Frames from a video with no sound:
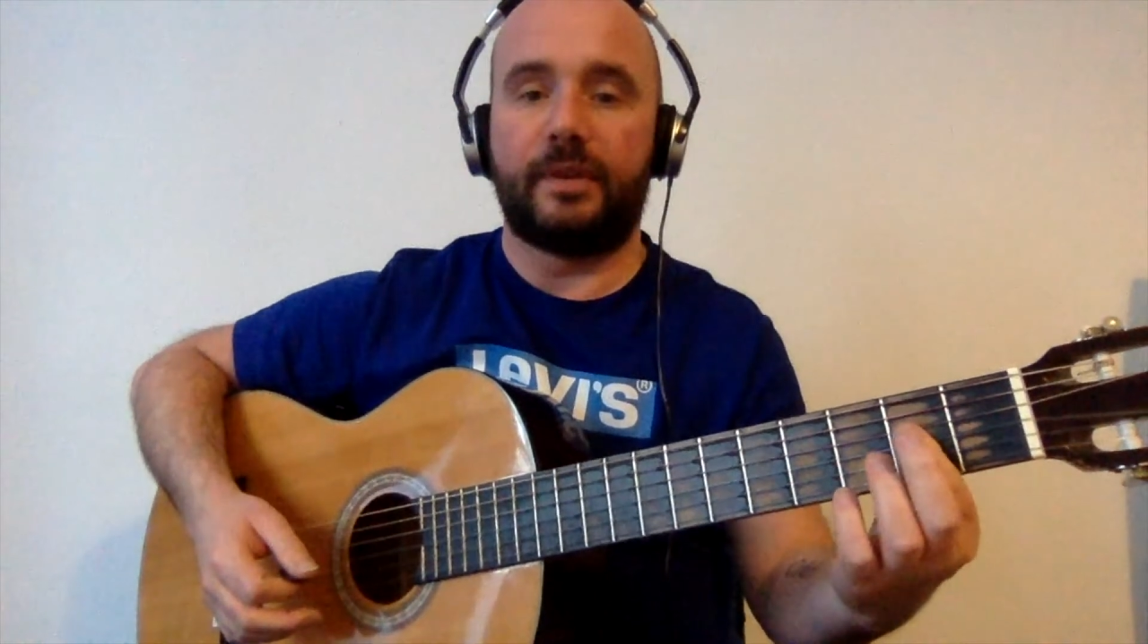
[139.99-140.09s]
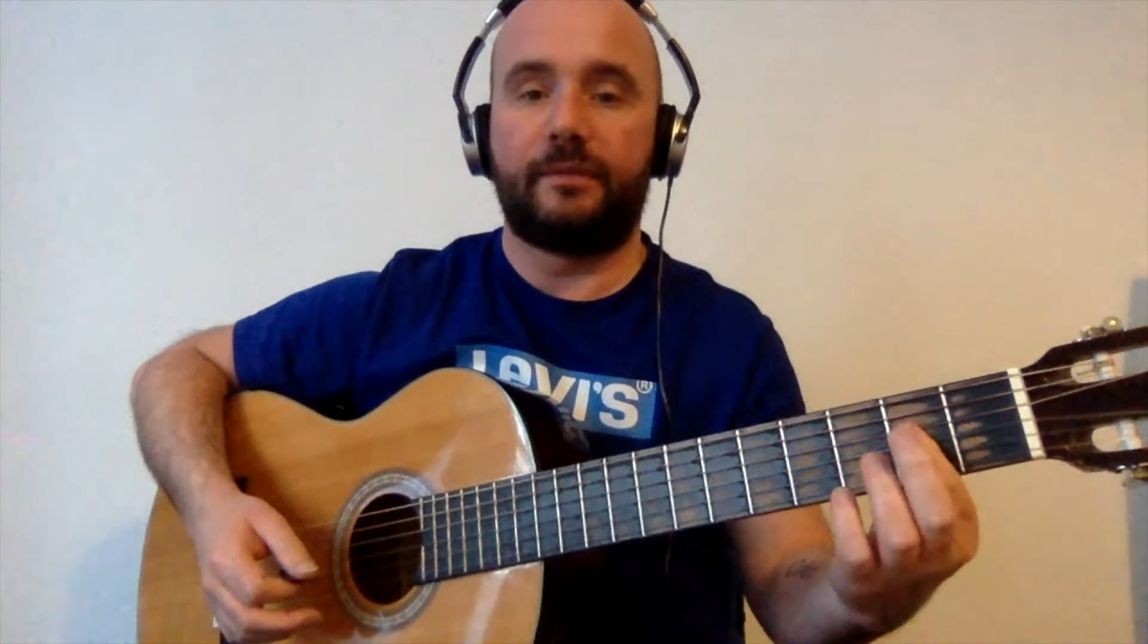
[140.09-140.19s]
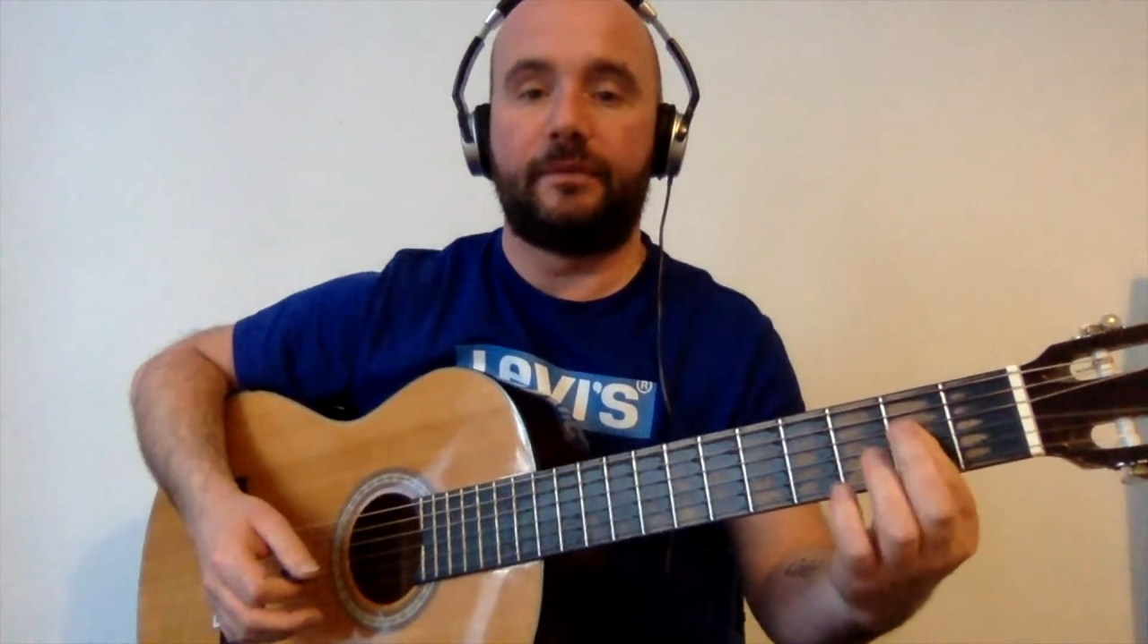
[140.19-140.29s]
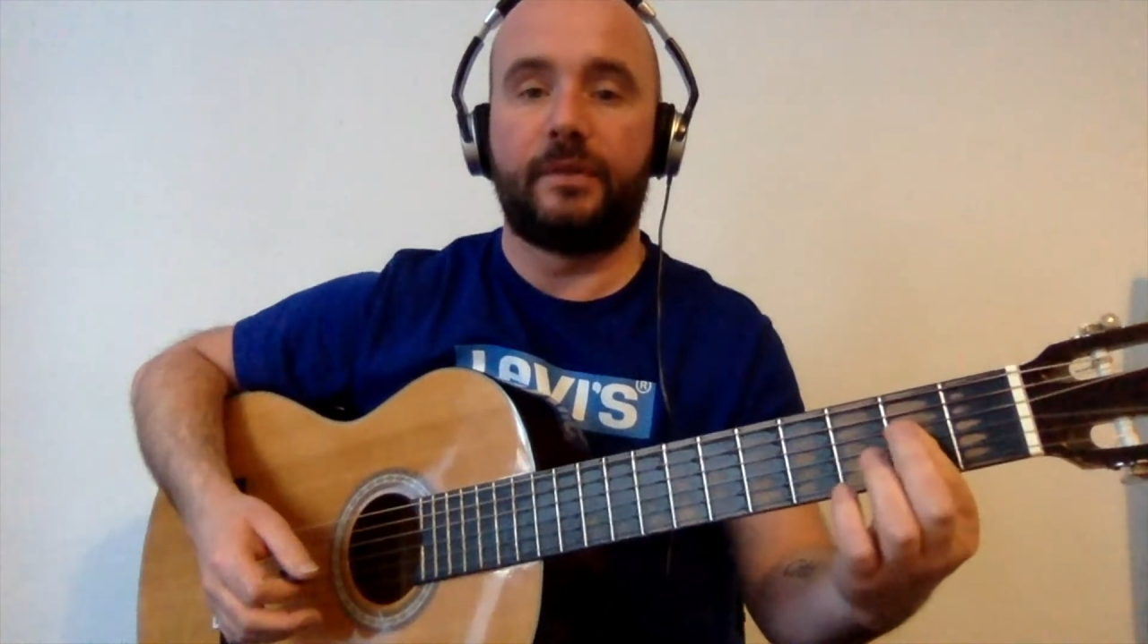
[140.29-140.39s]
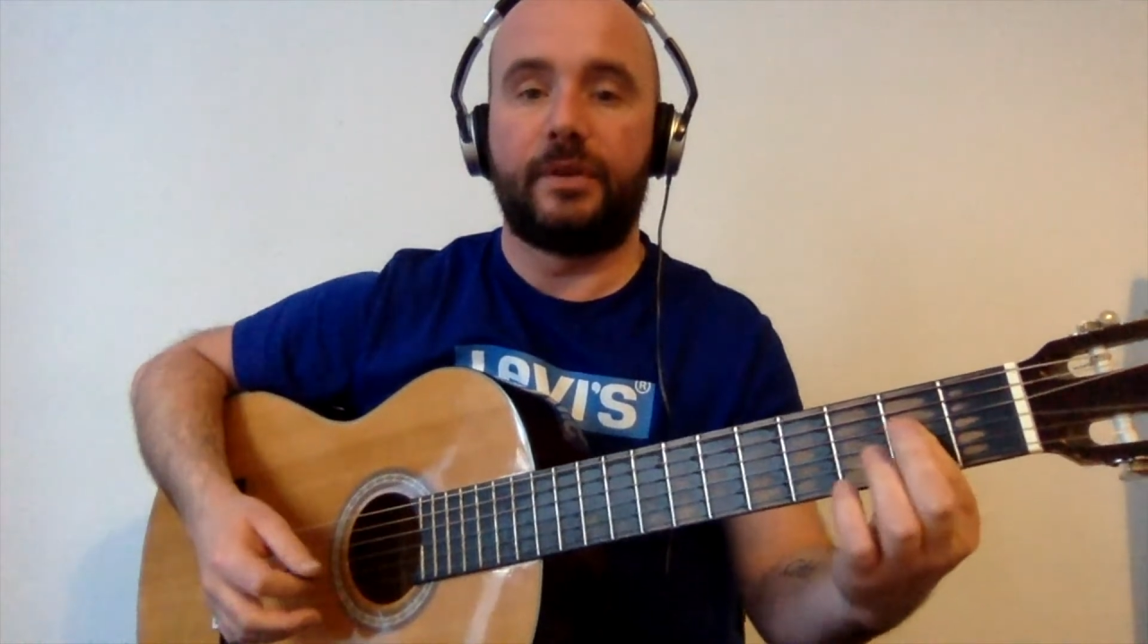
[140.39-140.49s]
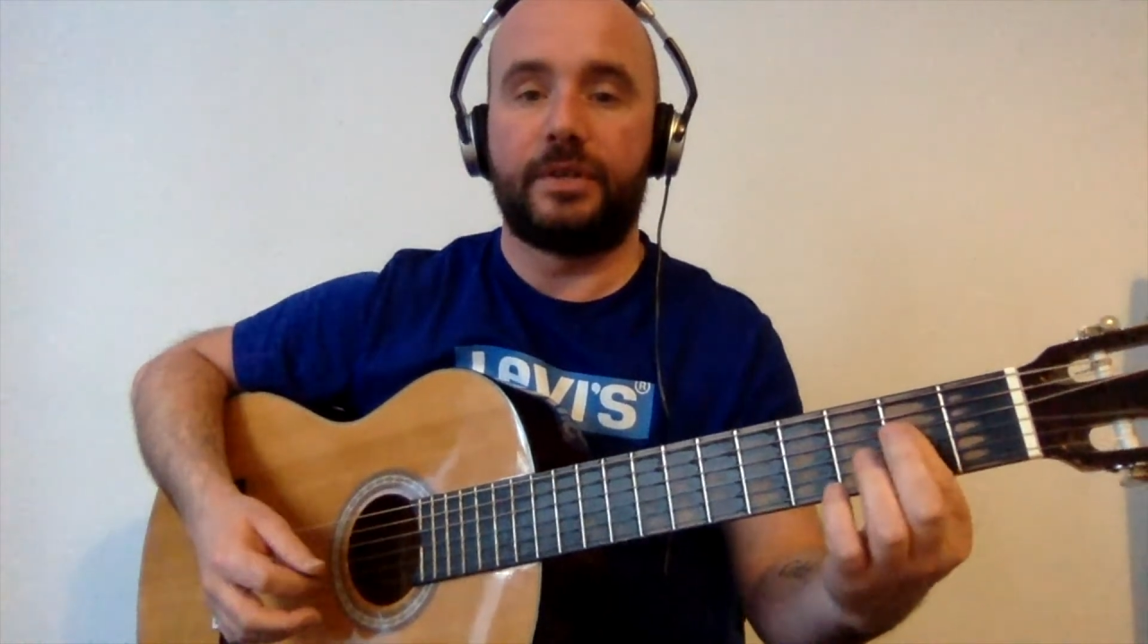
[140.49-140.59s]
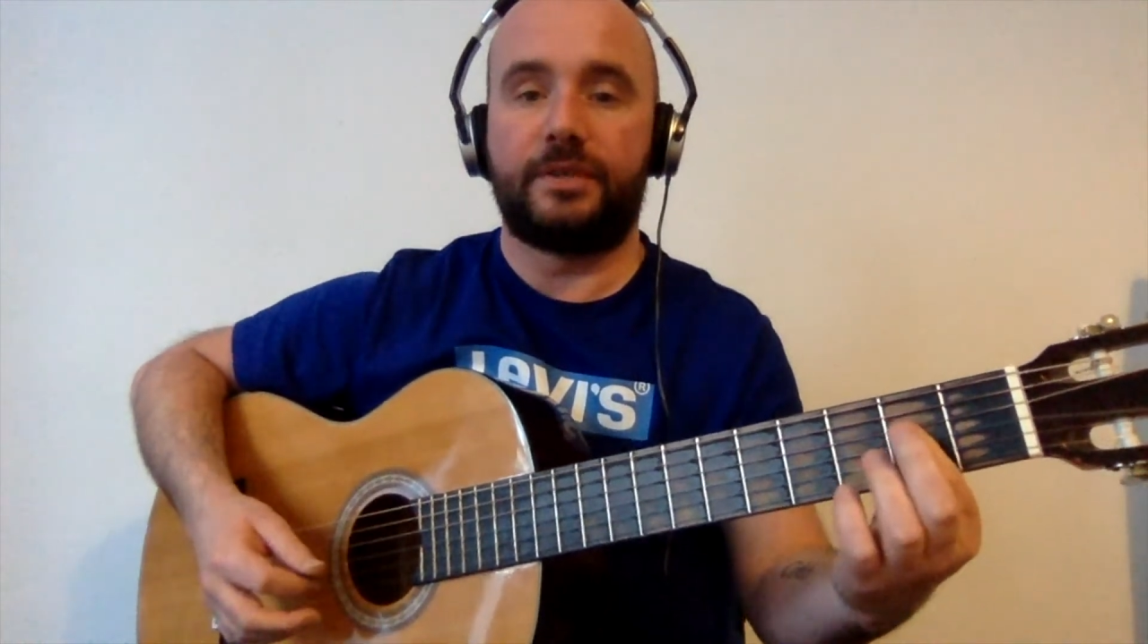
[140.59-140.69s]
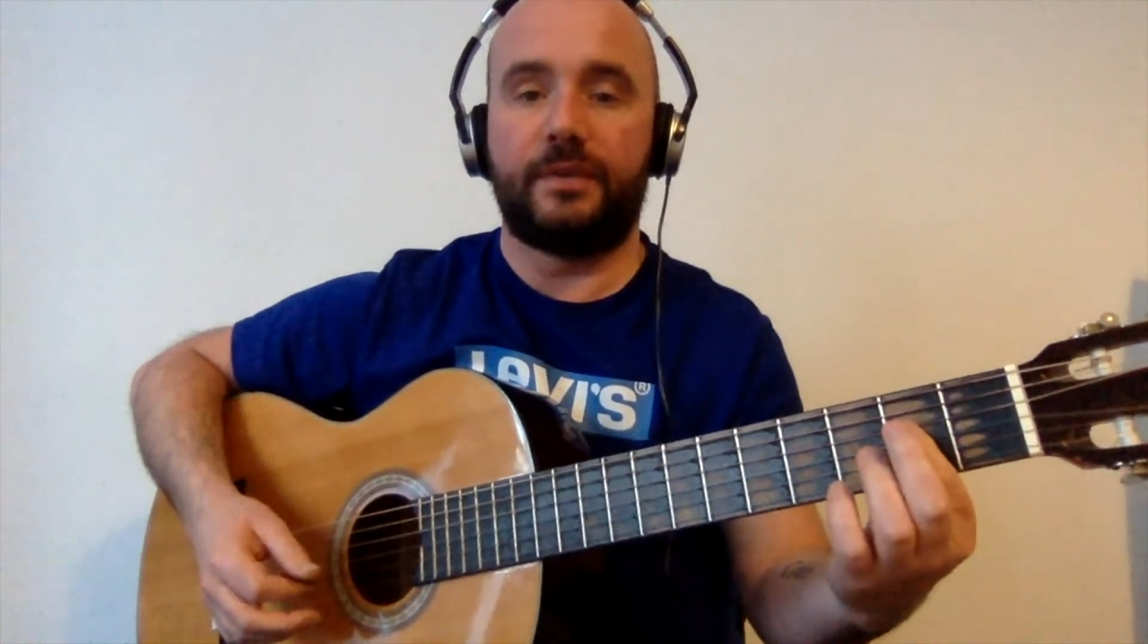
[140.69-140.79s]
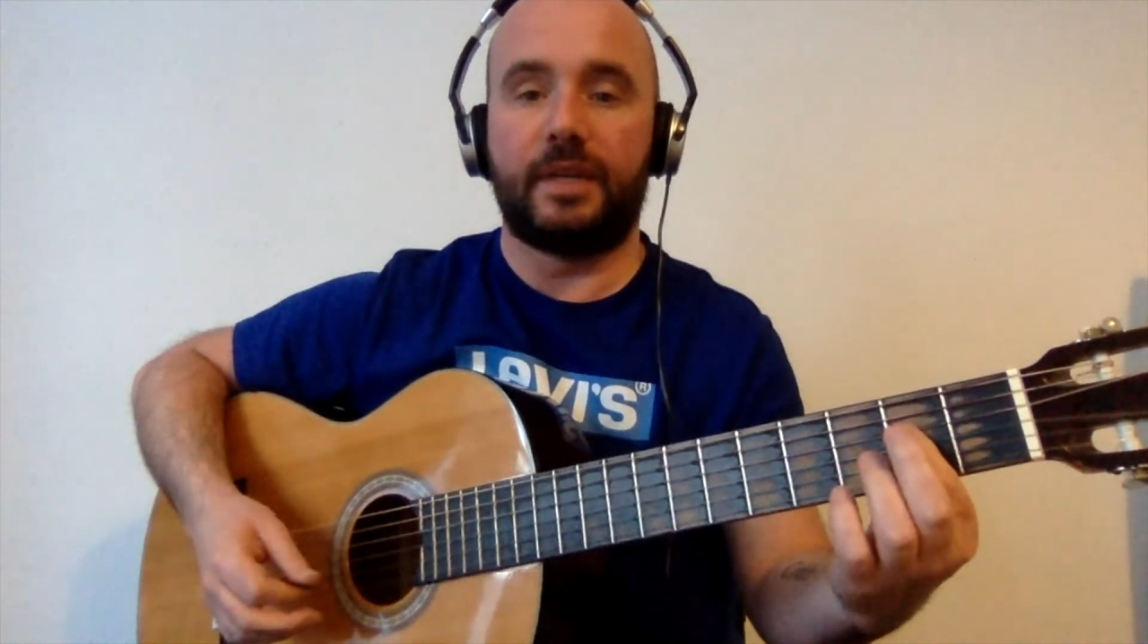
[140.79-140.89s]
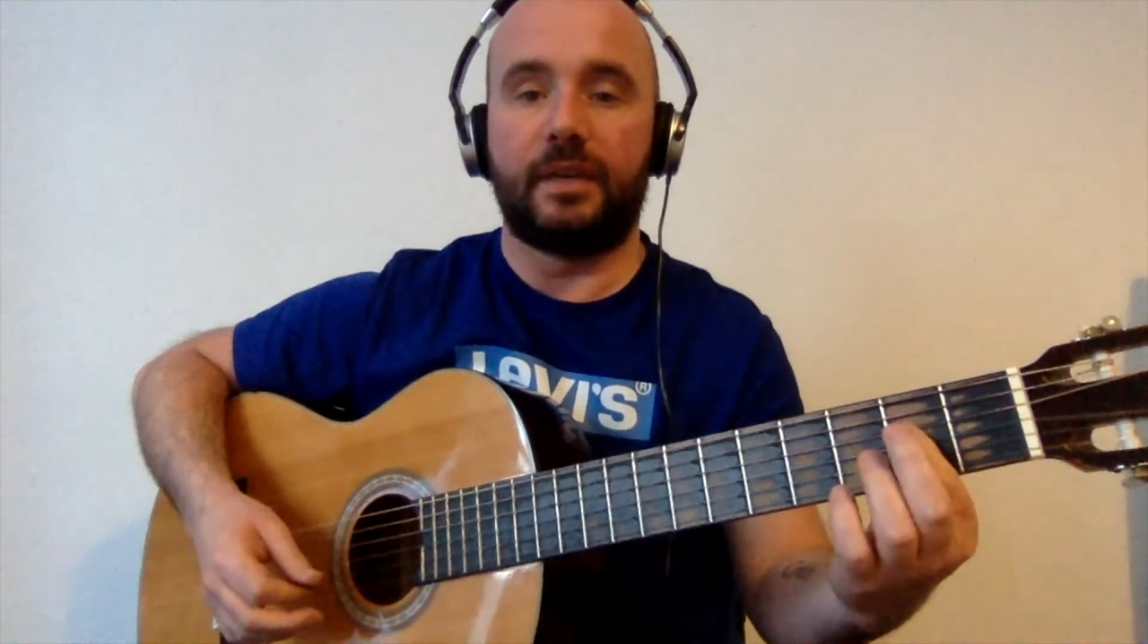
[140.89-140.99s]
first
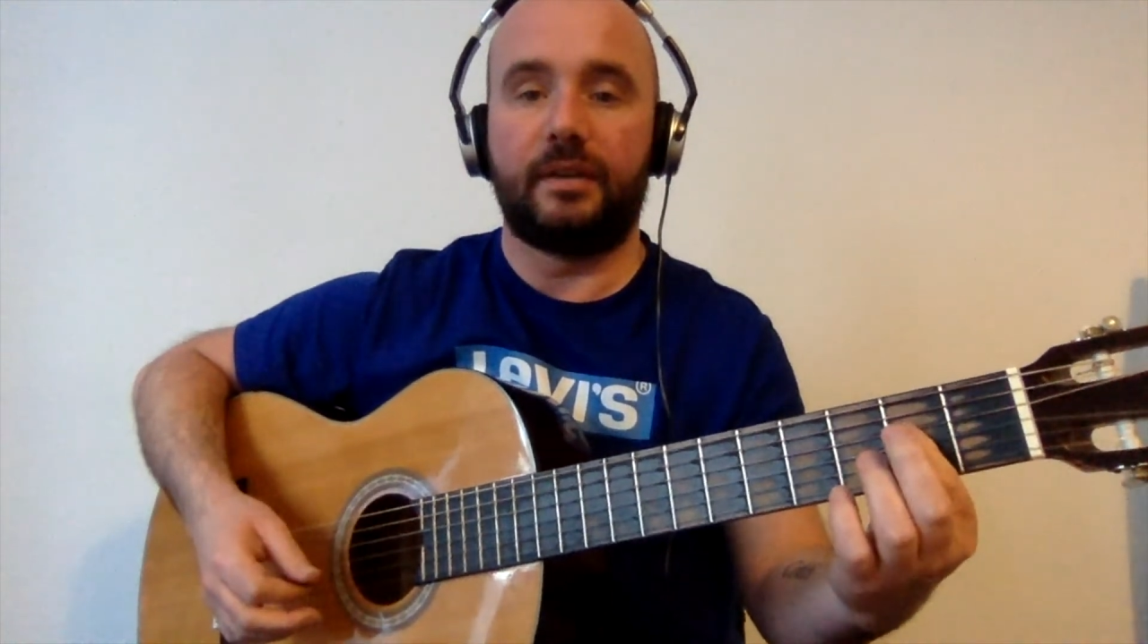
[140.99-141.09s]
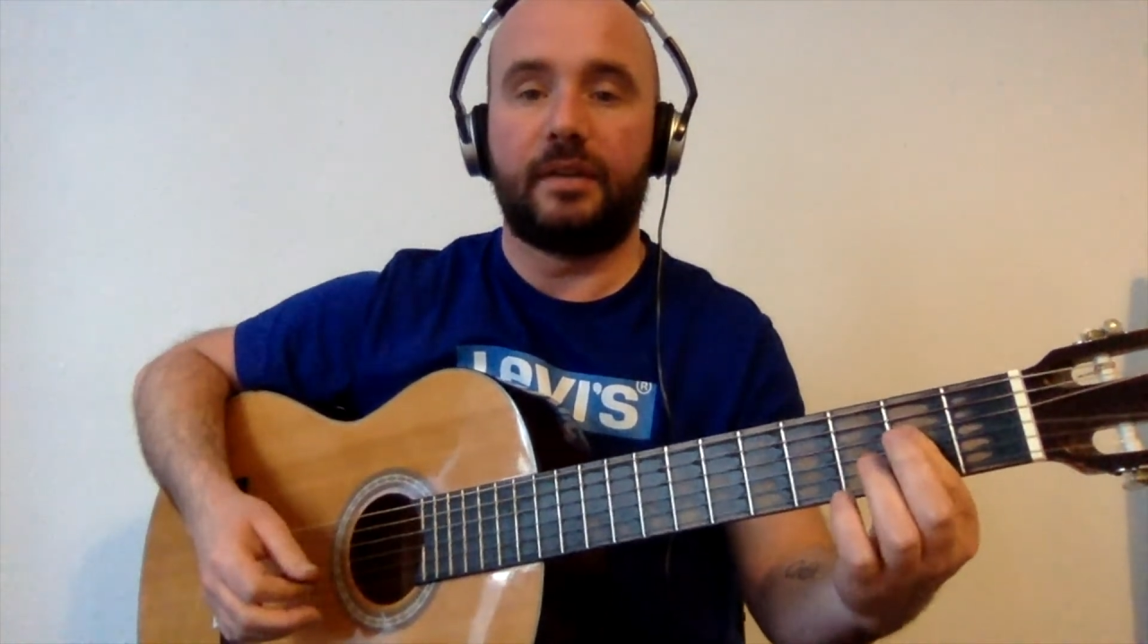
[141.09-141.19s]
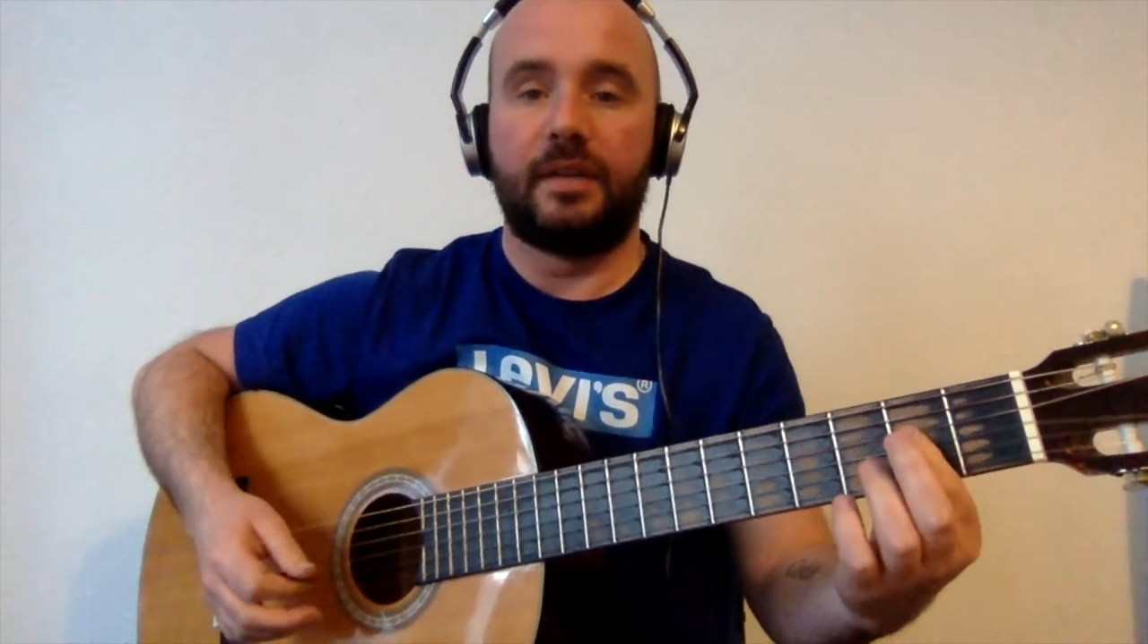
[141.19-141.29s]
finger